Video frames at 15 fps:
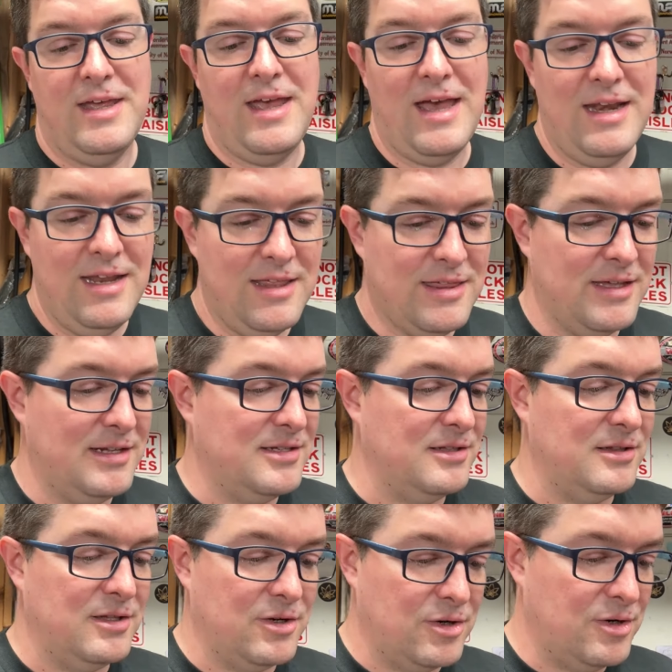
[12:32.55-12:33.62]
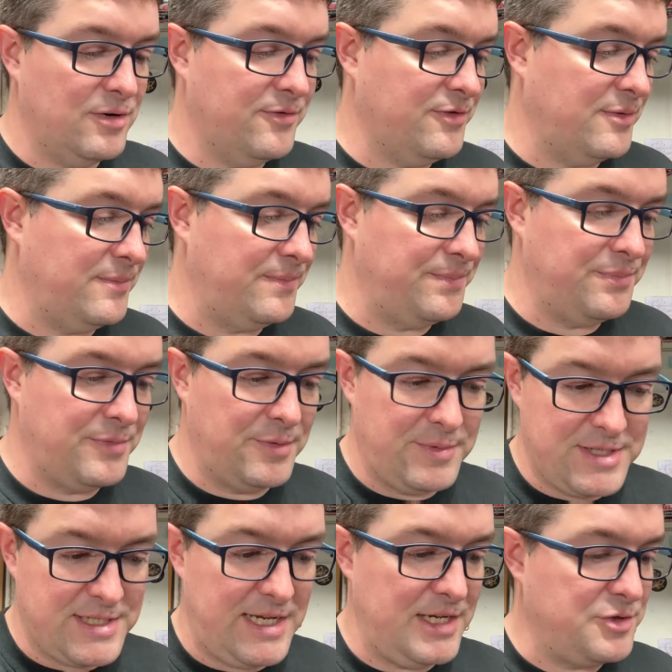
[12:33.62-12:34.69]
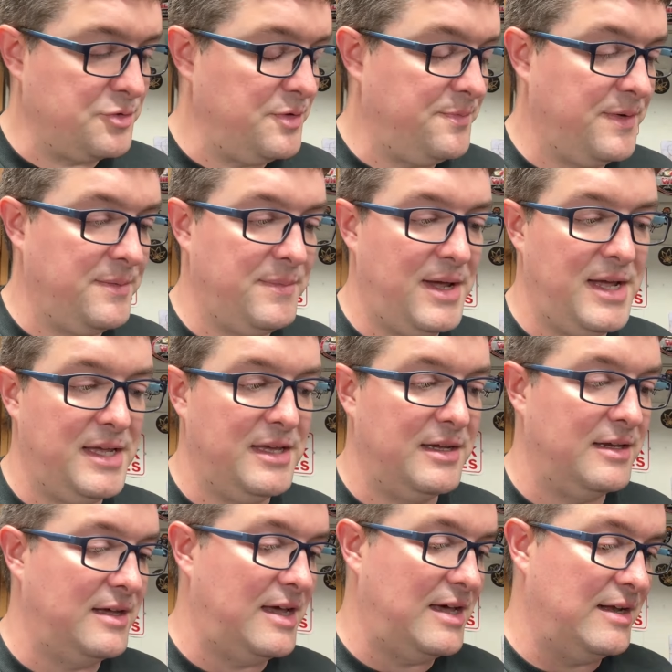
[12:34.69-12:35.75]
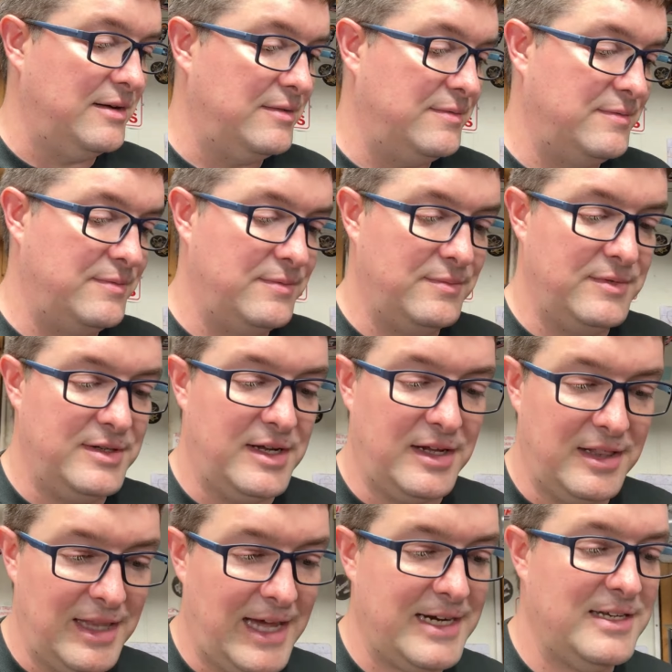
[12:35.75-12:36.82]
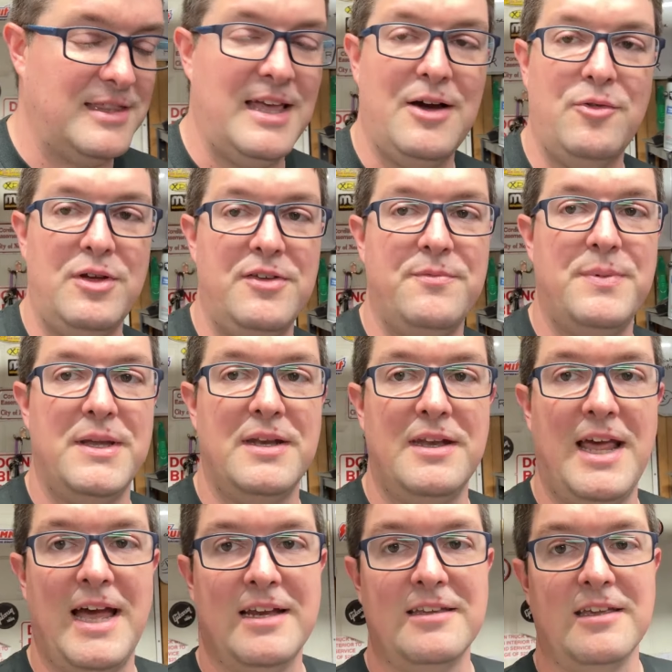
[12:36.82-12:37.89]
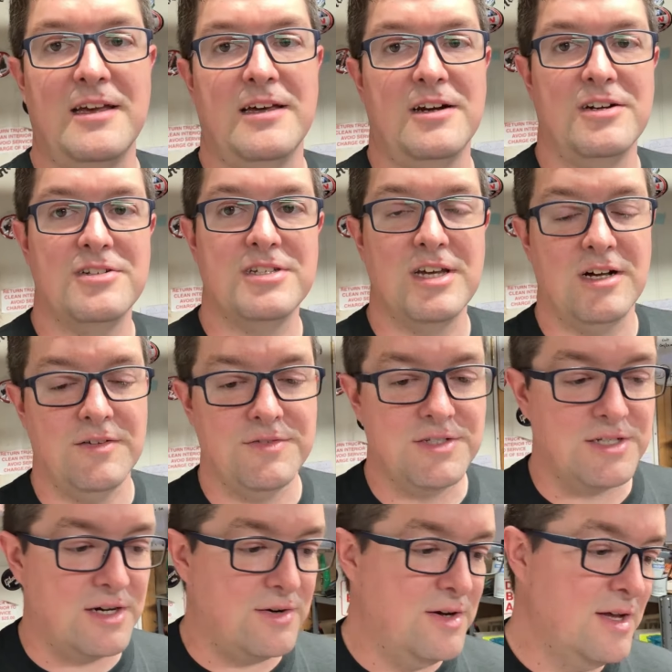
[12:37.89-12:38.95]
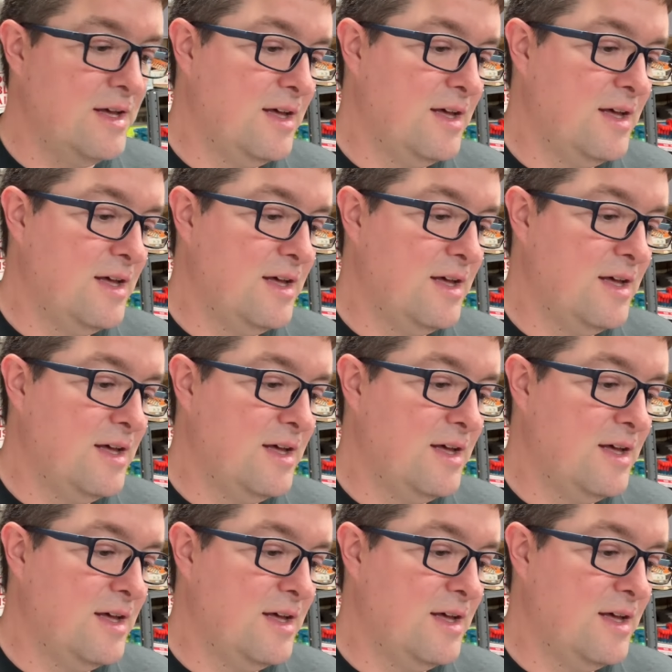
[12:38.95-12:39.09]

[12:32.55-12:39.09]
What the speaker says: anything to learn from the mistakes we've been making and neglect that we've been enacting on ourselves. So